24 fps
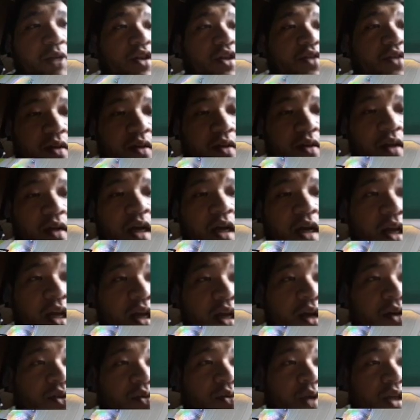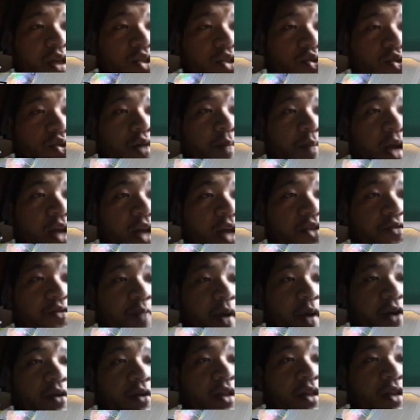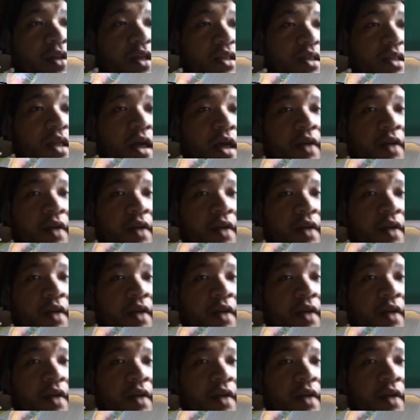got that out of the way, so our Path of Peril is live.